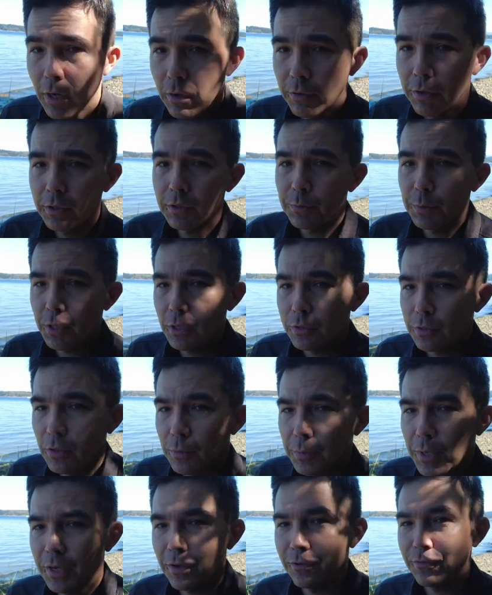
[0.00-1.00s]
know this because
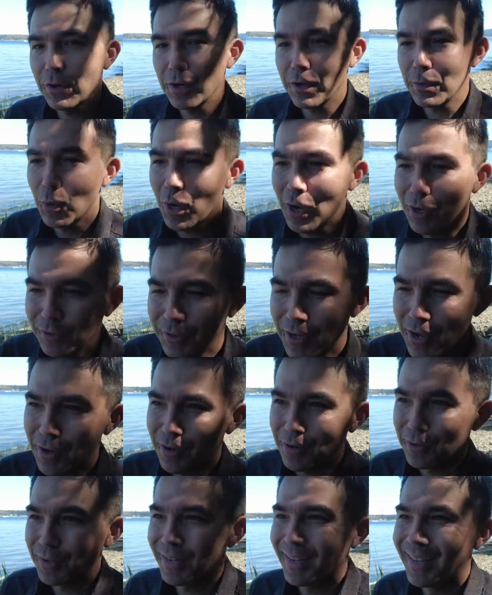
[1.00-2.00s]
they'll make it very well
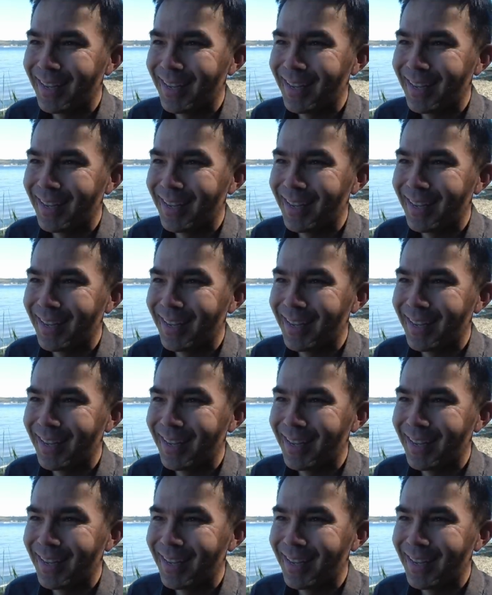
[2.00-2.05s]
known